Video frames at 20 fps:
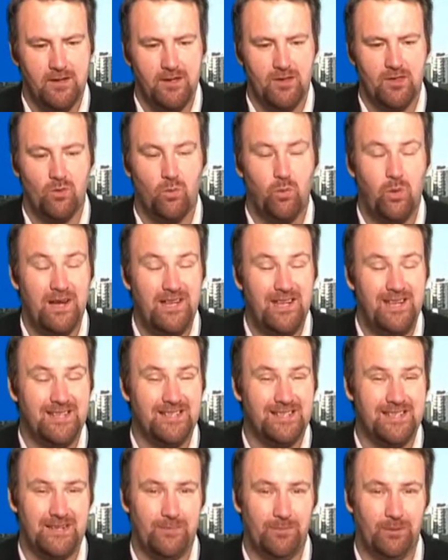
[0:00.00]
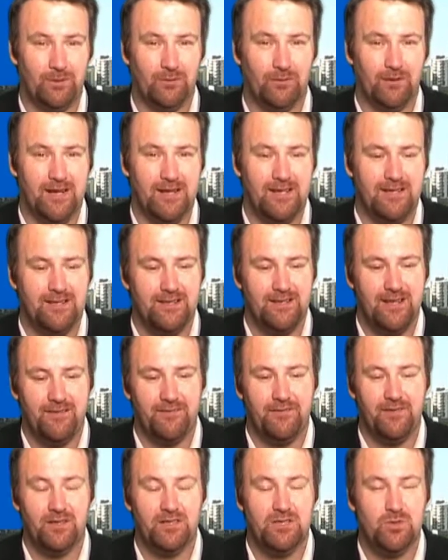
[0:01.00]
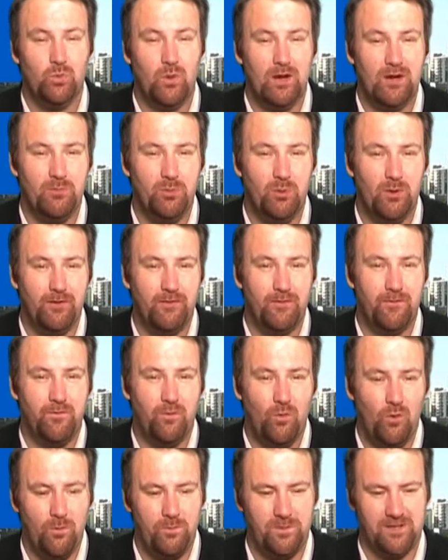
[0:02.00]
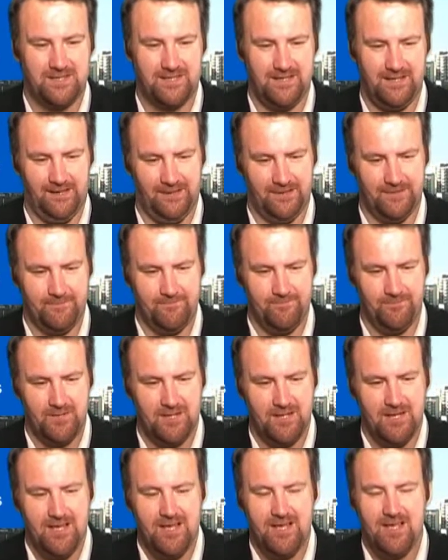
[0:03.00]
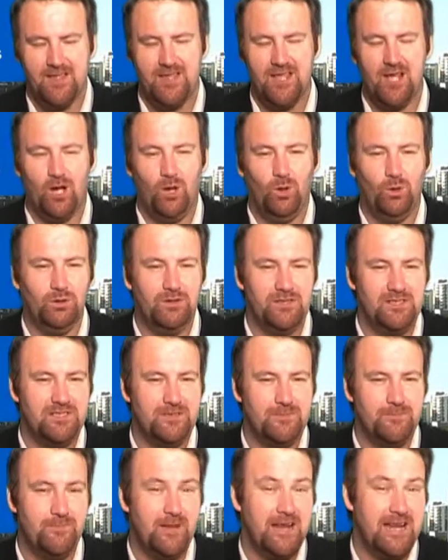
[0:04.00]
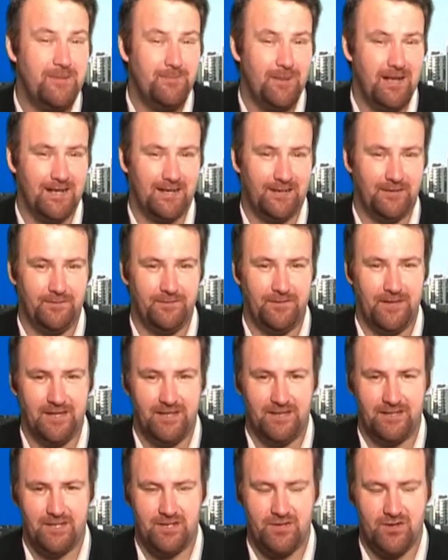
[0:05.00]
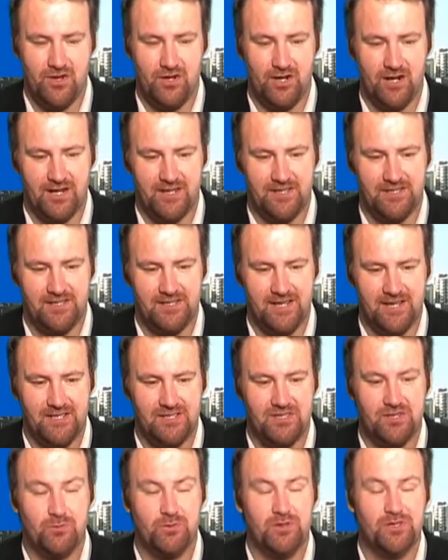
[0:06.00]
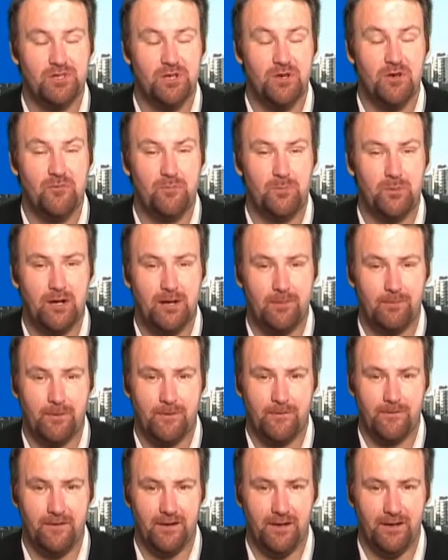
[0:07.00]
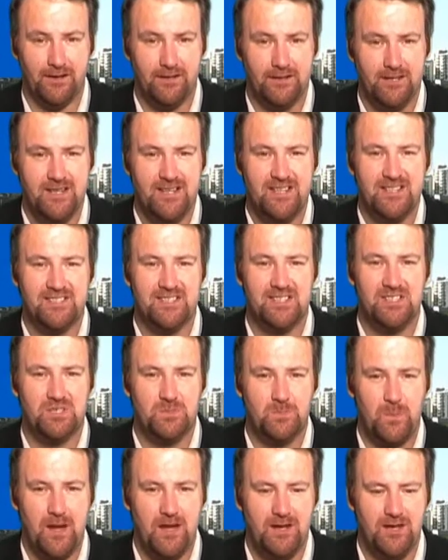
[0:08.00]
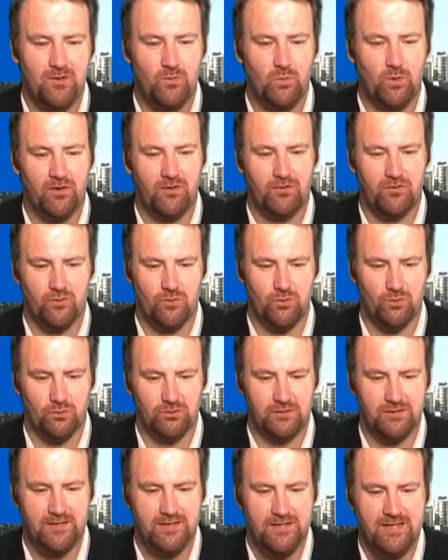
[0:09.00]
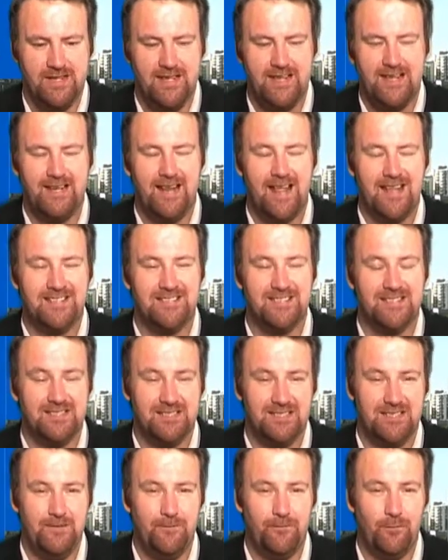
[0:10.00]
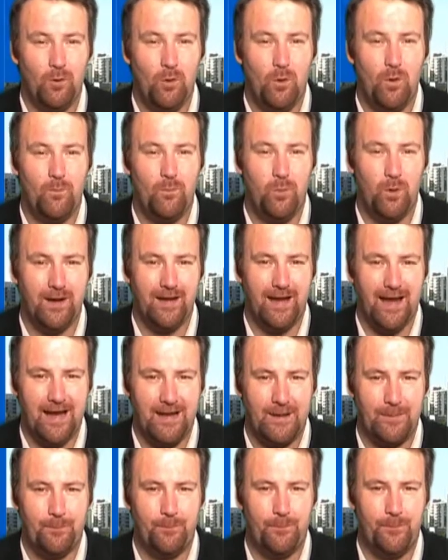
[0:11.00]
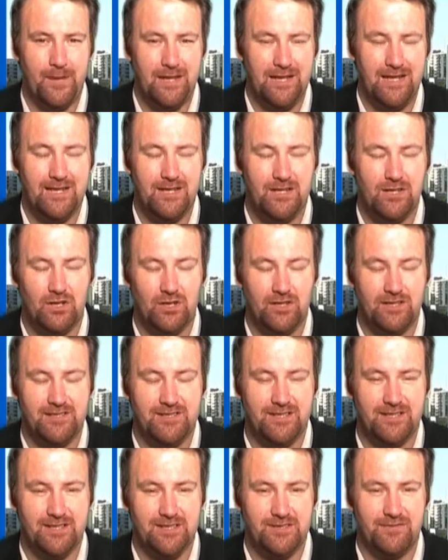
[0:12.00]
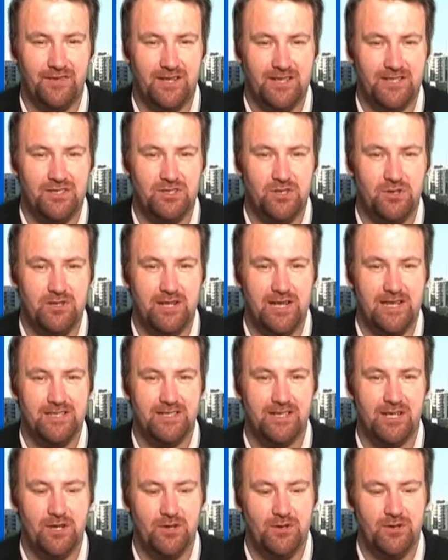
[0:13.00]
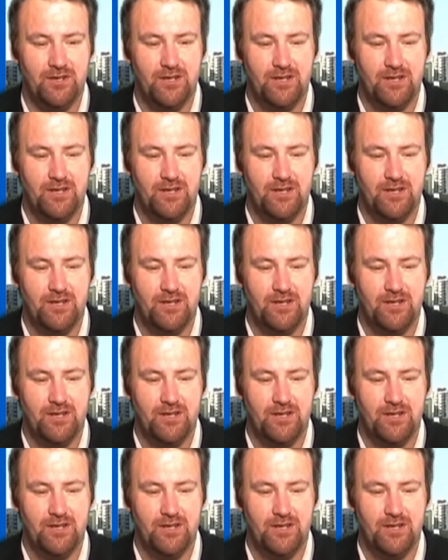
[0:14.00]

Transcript: The one-year T-bill rate, that fell to 1.4%. The oldest money market fund in the United States, the Reserve Primary Fund, suspended withdrawals. It had $64.8 billion in its funds 2 days ago.